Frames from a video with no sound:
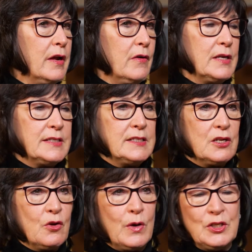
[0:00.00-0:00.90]
areas, they did
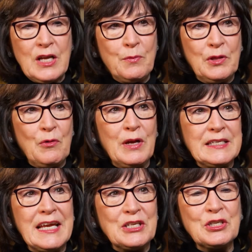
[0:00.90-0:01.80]
a great job with the
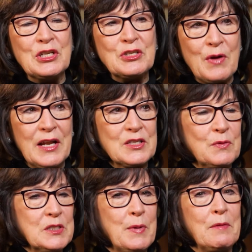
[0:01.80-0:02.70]
orientation and training. So
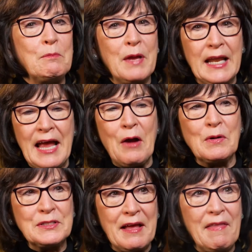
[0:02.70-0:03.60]
we spent many hours on